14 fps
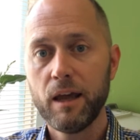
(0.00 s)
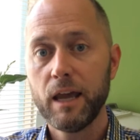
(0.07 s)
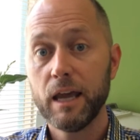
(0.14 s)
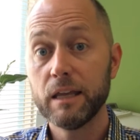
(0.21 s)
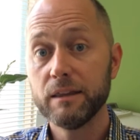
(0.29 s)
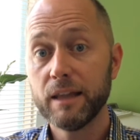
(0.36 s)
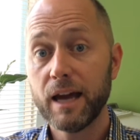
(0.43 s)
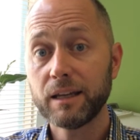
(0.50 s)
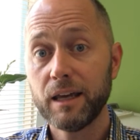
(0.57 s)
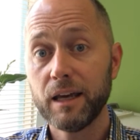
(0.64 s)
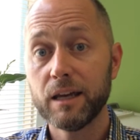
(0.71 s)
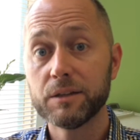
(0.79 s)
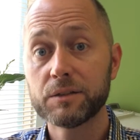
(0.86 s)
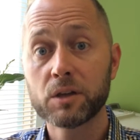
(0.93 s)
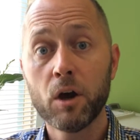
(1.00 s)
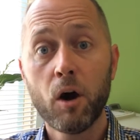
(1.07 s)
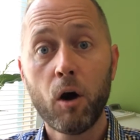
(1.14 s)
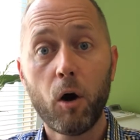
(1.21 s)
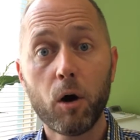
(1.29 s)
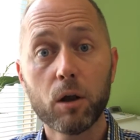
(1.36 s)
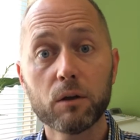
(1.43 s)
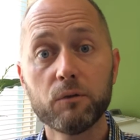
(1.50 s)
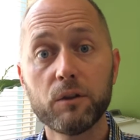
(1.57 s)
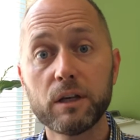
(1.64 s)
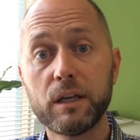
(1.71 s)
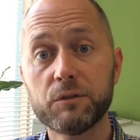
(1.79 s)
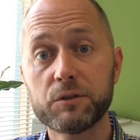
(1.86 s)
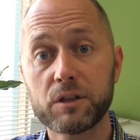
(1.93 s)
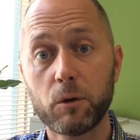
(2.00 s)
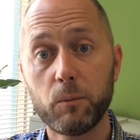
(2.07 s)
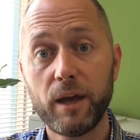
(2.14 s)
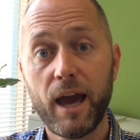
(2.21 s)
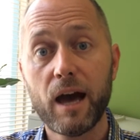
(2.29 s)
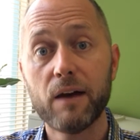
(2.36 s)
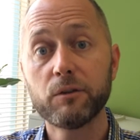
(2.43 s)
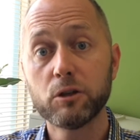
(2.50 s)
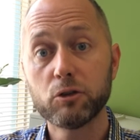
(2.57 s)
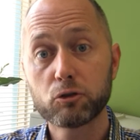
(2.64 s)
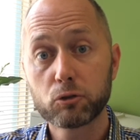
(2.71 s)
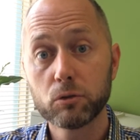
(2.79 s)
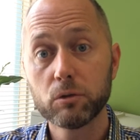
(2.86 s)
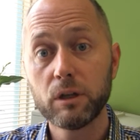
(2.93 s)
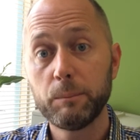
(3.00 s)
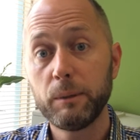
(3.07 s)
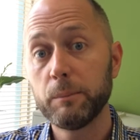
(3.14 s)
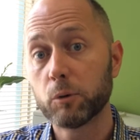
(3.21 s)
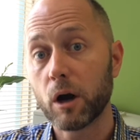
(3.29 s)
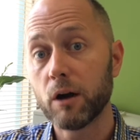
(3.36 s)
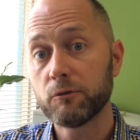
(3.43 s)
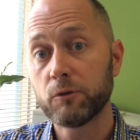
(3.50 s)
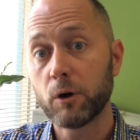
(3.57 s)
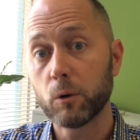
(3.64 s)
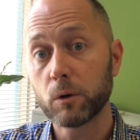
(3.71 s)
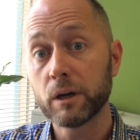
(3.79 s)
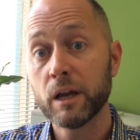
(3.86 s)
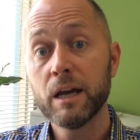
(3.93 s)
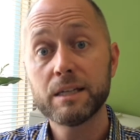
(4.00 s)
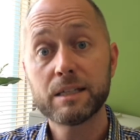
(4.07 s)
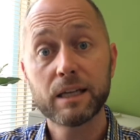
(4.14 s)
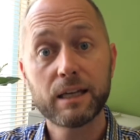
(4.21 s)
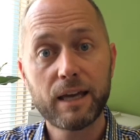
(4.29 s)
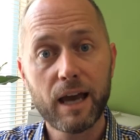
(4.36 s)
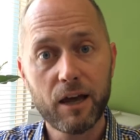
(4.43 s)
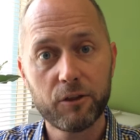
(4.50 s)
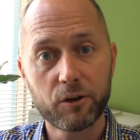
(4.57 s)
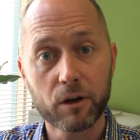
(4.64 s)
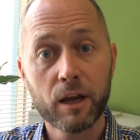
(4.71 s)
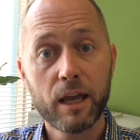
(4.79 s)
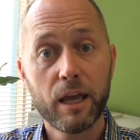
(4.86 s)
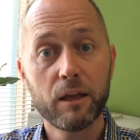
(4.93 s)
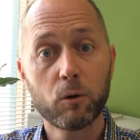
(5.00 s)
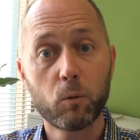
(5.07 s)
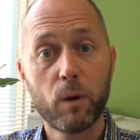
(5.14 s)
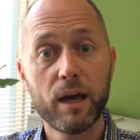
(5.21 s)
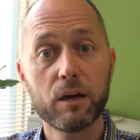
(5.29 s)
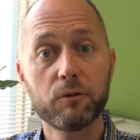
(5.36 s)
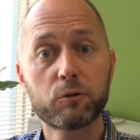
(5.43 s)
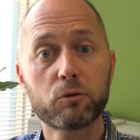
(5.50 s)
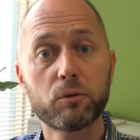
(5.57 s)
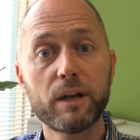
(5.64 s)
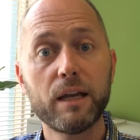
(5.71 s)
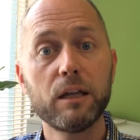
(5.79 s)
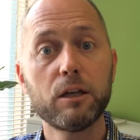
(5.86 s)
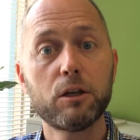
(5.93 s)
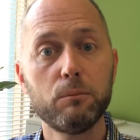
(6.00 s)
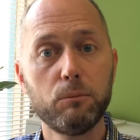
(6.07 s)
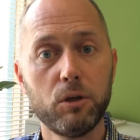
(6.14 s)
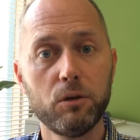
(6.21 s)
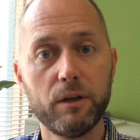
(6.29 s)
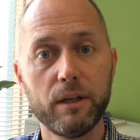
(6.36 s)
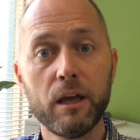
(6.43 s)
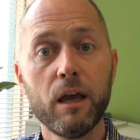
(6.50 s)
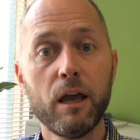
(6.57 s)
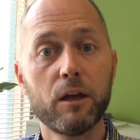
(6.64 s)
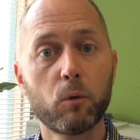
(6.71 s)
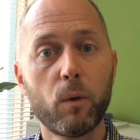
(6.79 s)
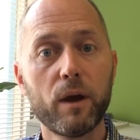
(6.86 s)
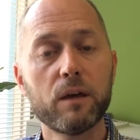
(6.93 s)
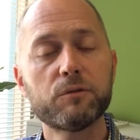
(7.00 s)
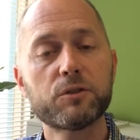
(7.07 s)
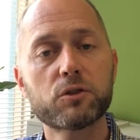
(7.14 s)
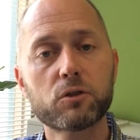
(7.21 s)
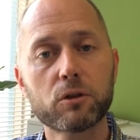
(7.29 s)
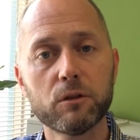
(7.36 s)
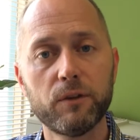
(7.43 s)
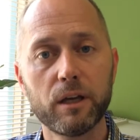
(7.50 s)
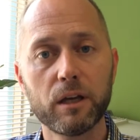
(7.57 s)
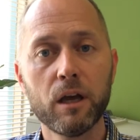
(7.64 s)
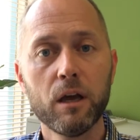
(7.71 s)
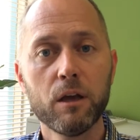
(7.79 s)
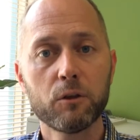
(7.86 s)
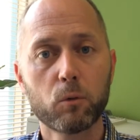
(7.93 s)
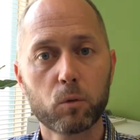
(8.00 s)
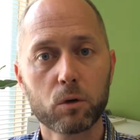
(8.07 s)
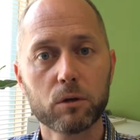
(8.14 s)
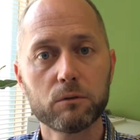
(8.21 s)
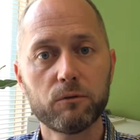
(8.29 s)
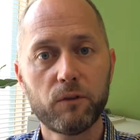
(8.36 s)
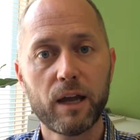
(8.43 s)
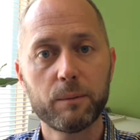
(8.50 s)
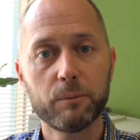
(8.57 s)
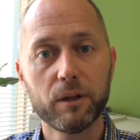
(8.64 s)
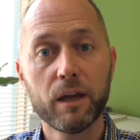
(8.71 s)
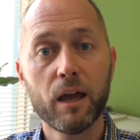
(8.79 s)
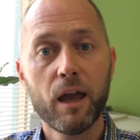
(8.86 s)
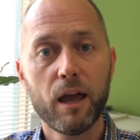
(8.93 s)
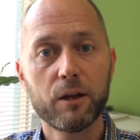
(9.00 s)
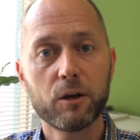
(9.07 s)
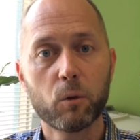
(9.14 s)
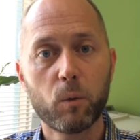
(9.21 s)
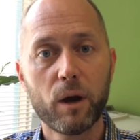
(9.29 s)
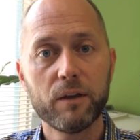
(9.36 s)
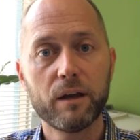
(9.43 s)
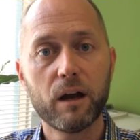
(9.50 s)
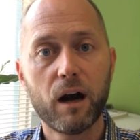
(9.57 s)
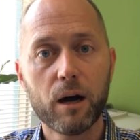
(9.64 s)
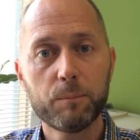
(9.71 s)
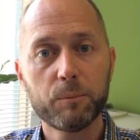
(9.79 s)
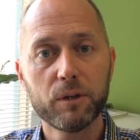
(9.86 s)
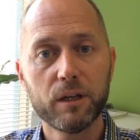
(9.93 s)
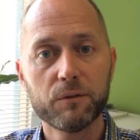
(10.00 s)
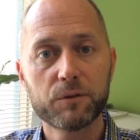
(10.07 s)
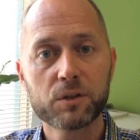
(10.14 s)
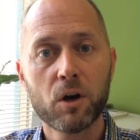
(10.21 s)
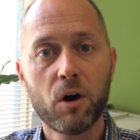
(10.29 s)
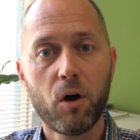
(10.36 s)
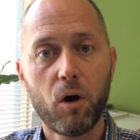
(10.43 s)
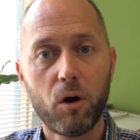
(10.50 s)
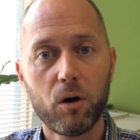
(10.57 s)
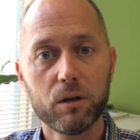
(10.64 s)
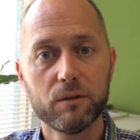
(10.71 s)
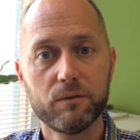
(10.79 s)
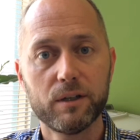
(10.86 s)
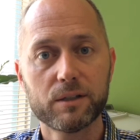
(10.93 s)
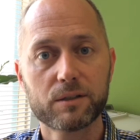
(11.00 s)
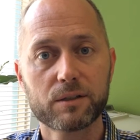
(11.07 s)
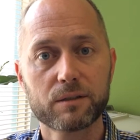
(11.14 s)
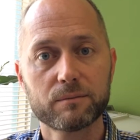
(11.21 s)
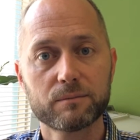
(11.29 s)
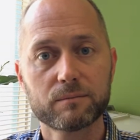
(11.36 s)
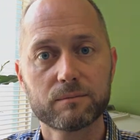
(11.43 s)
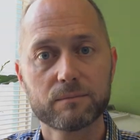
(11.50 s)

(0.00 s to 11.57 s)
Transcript: In that case, all of the gifts that we have can truly be brought forward together in a way of creating community, in a way of serving the world family, in a way that uplifts all of us.